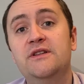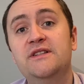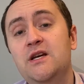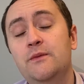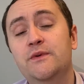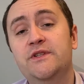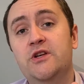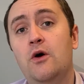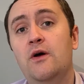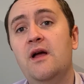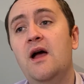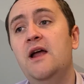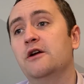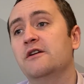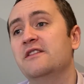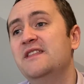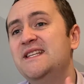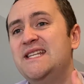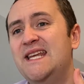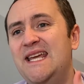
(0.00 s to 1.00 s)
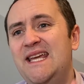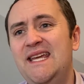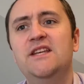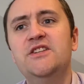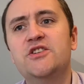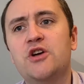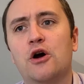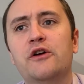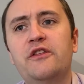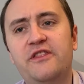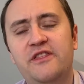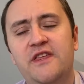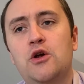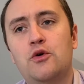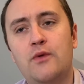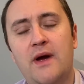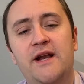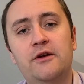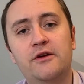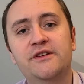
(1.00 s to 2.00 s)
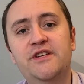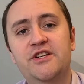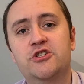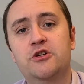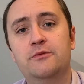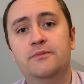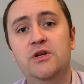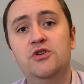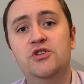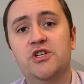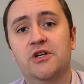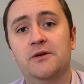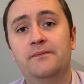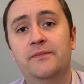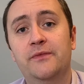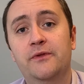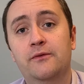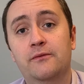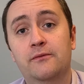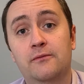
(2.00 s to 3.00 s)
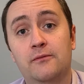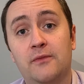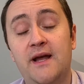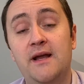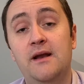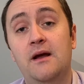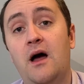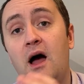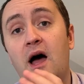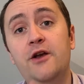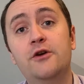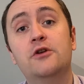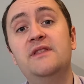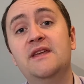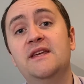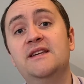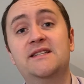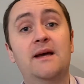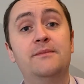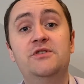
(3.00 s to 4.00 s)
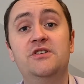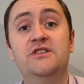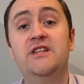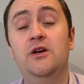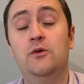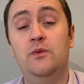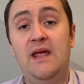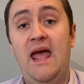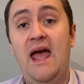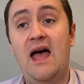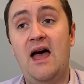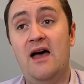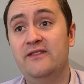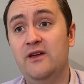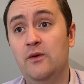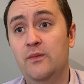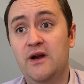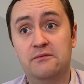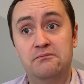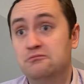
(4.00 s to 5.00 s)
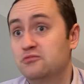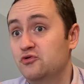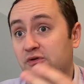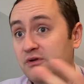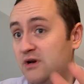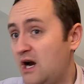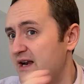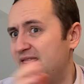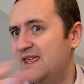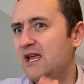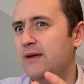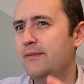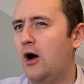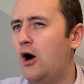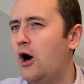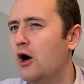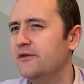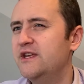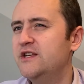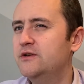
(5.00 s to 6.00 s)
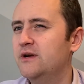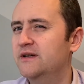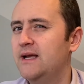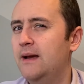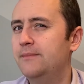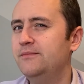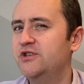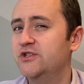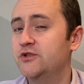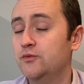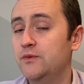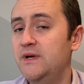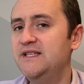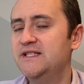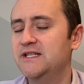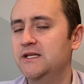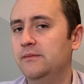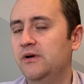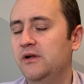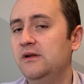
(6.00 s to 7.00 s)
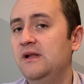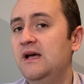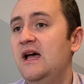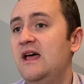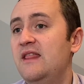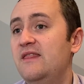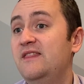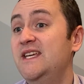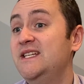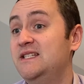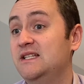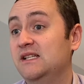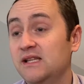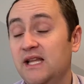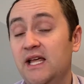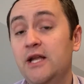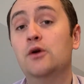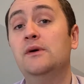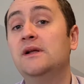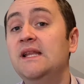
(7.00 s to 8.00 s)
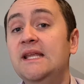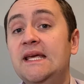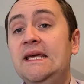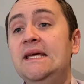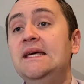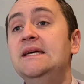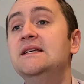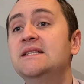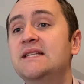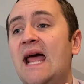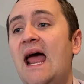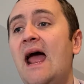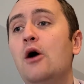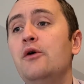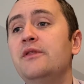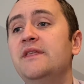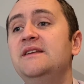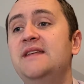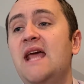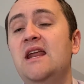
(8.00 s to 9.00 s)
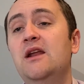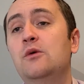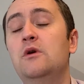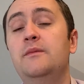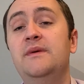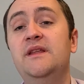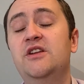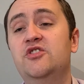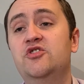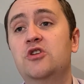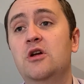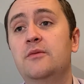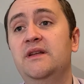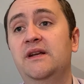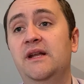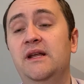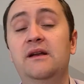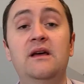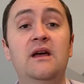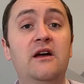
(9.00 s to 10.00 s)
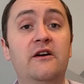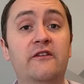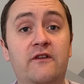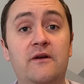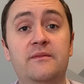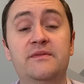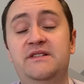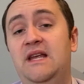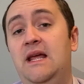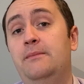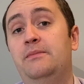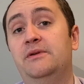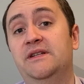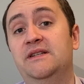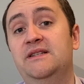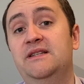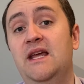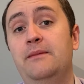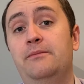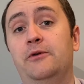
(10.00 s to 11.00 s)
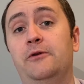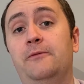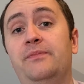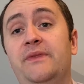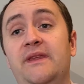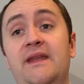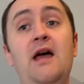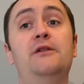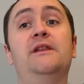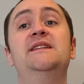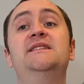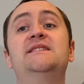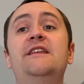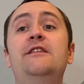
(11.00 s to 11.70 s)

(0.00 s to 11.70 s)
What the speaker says: see what's going on here. This is our theoretical distribution, right? Under the assumptions that we have, that we are trying to think about, are these assumptions reasonable? This literally is how the data would be distributed from sample to sample. Now, let's say